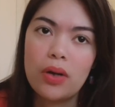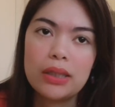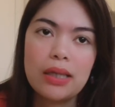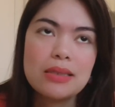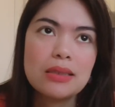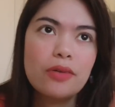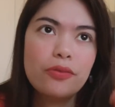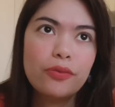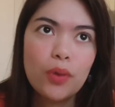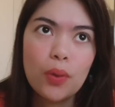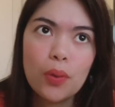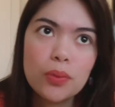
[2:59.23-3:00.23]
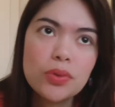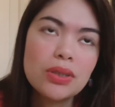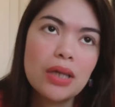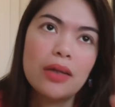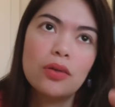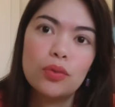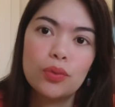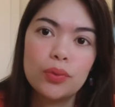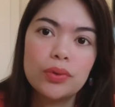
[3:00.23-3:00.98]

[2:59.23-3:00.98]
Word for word: It has that rose and oud